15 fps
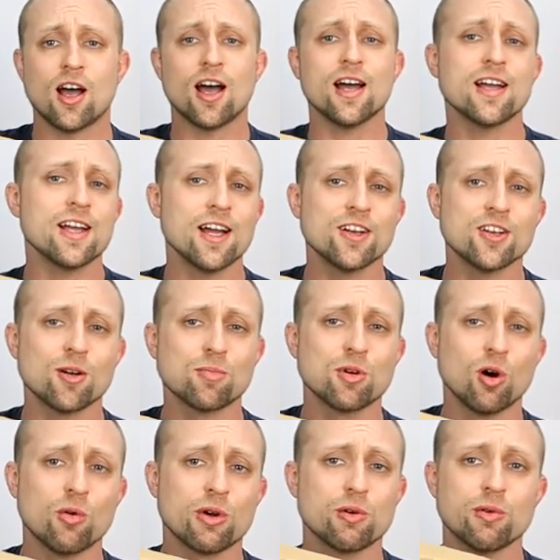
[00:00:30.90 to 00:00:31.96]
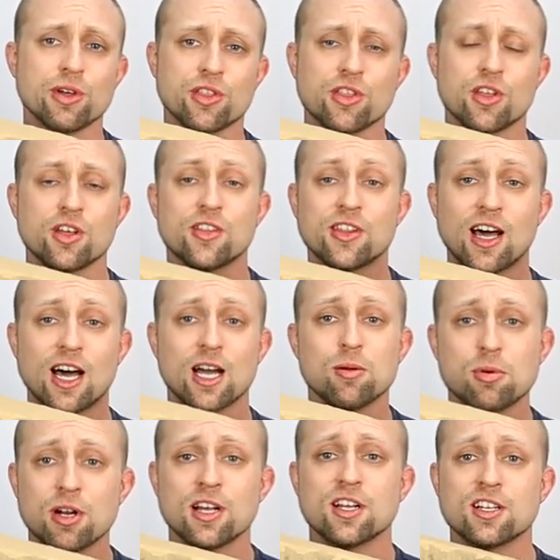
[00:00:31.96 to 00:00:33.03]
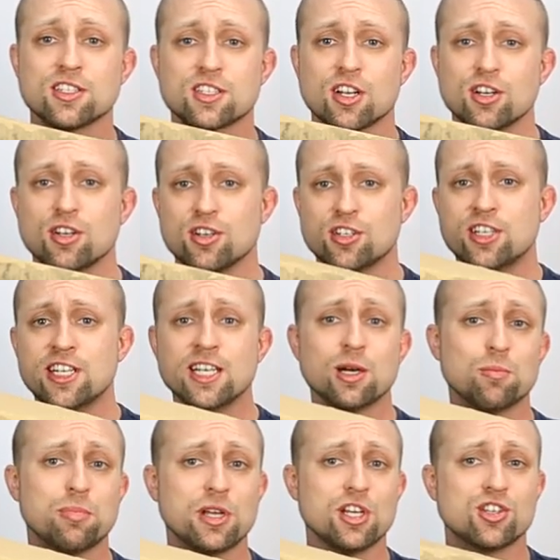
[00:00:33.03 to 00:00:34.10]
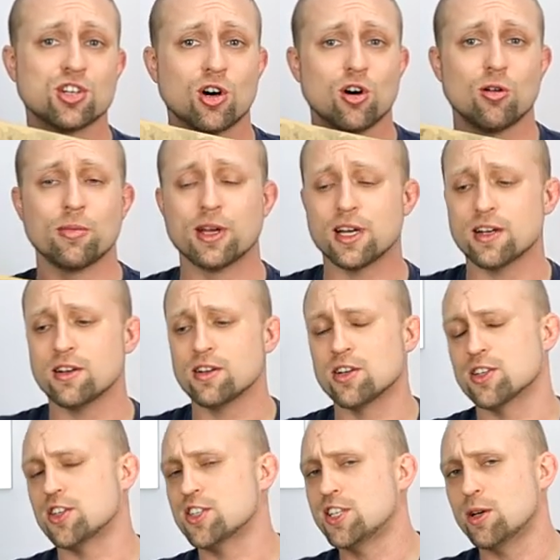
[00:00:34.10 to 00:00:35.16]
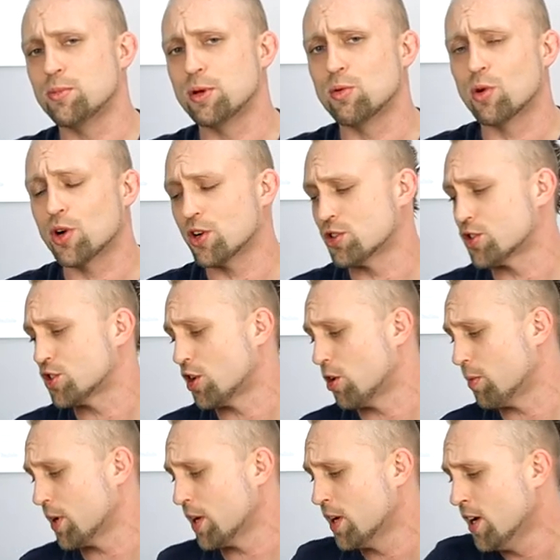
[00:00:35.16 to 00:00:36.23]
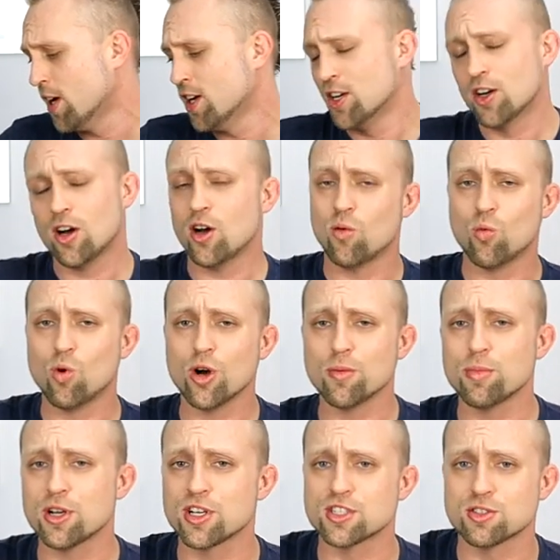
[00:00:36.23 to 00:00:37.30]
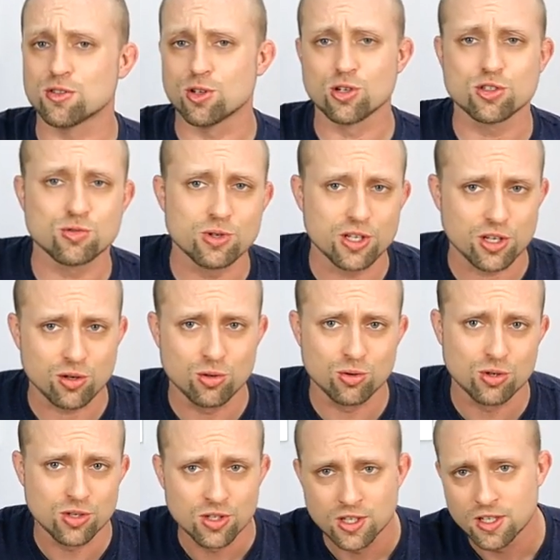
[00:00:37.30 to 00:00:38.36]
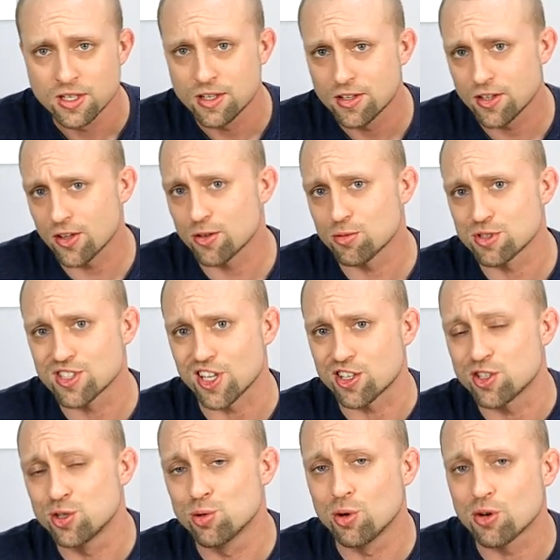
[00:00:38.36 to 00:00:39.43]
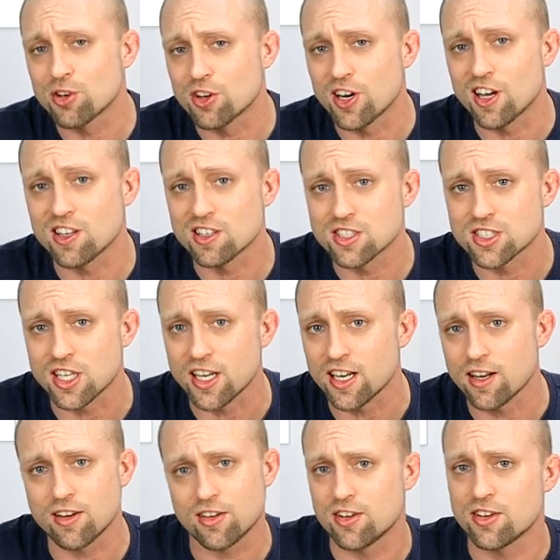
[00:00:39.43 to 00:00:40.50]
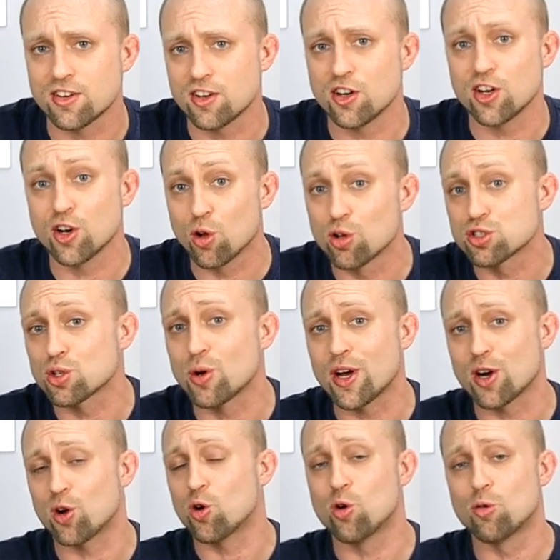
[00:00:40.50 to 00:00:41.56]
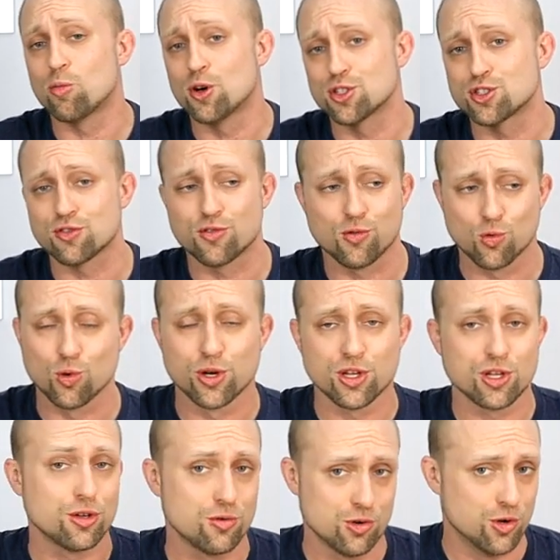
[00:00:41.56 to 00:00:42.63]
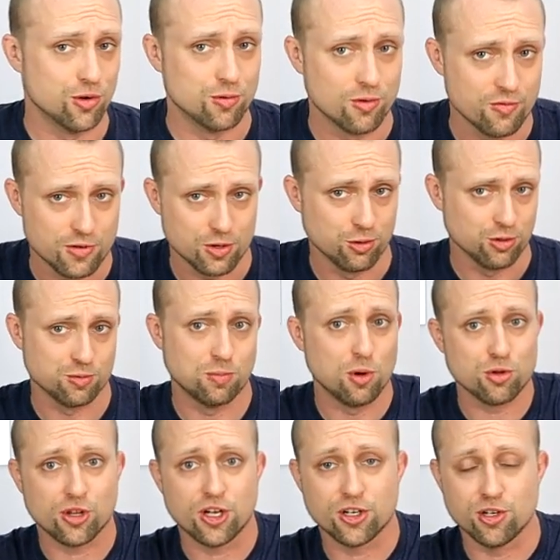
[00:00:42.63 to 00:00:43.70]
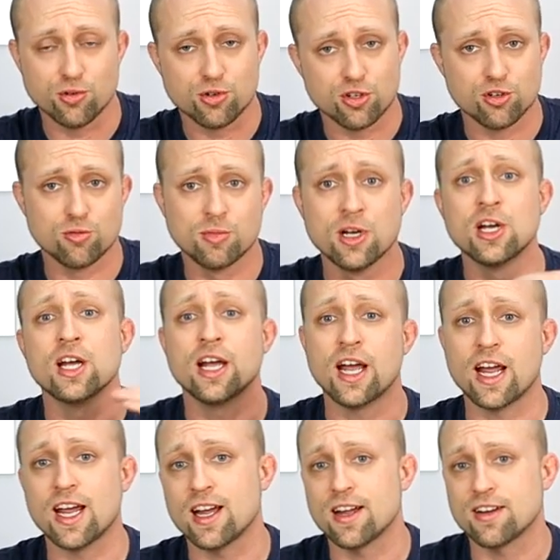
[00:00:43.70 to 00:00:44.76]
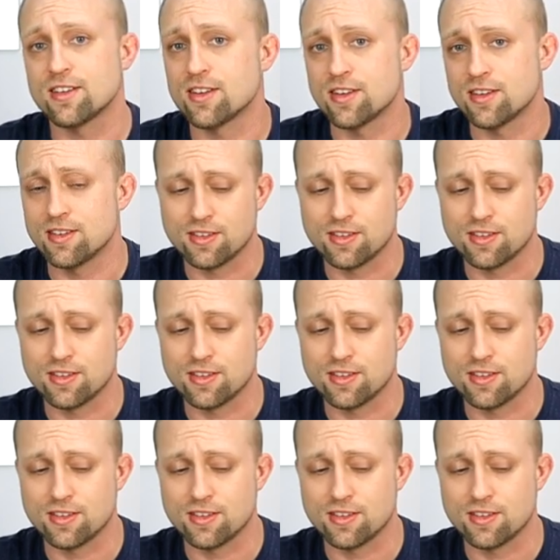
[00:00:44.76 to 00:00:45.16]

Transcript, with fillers: I ended up going with the Ibanez TMB Talman, or the TMB 100 Talman. Uh, one, because it looked really cool. The other was like $200, and it also had a whole bunch of really good reviews, both on YouTube and